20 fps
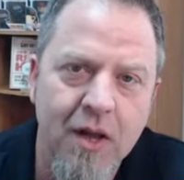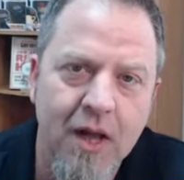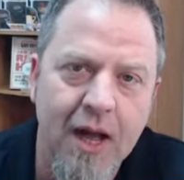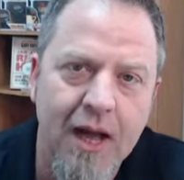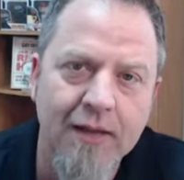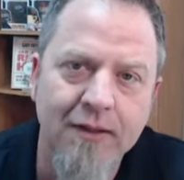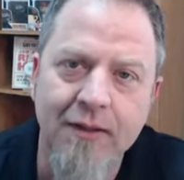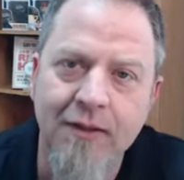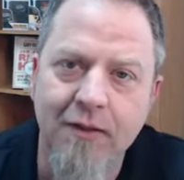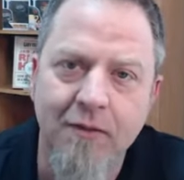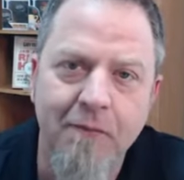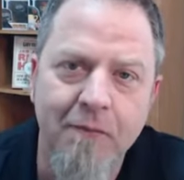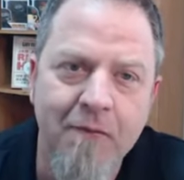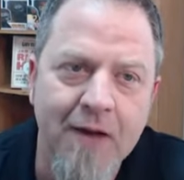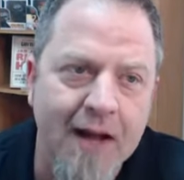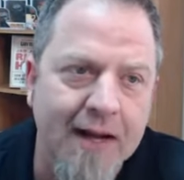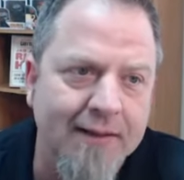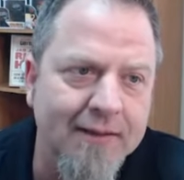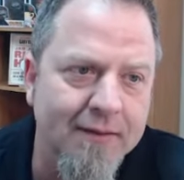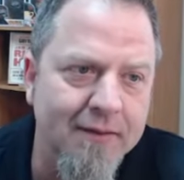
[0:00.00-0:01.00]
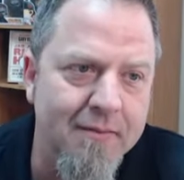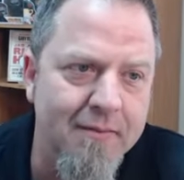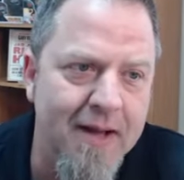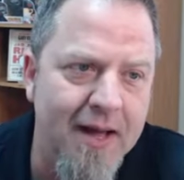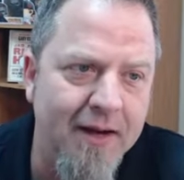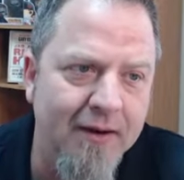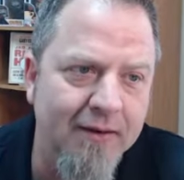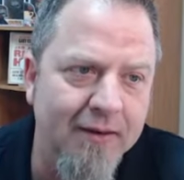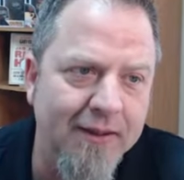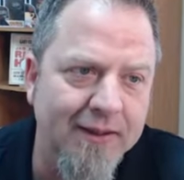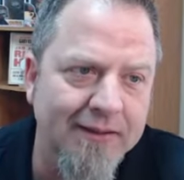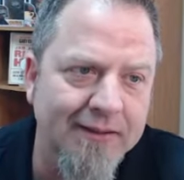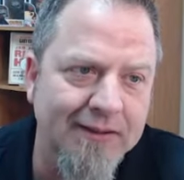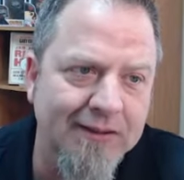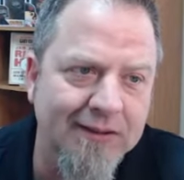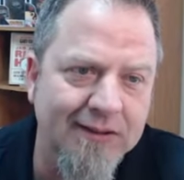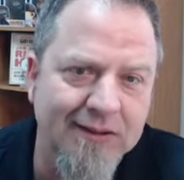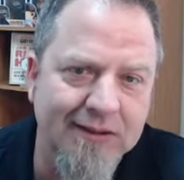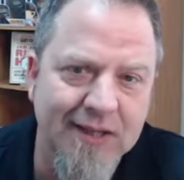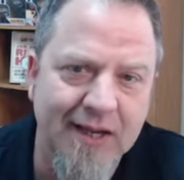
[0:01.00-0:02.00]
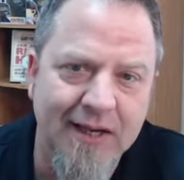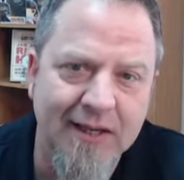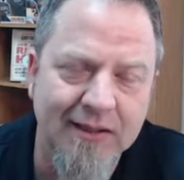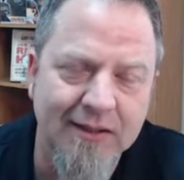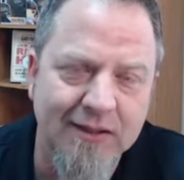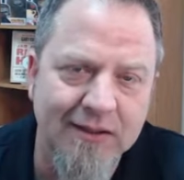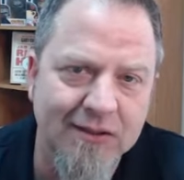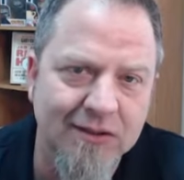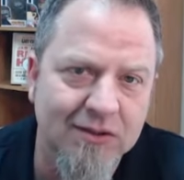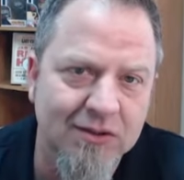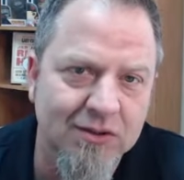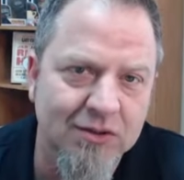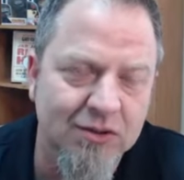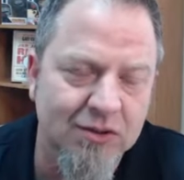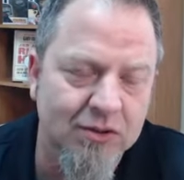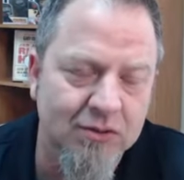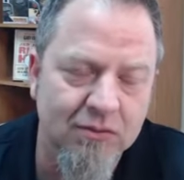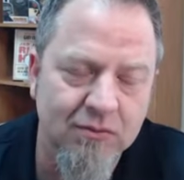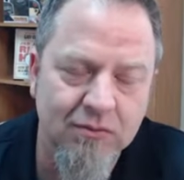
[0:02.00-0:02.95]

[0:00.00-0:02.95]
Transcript: I think the fact of the matter is is that it is just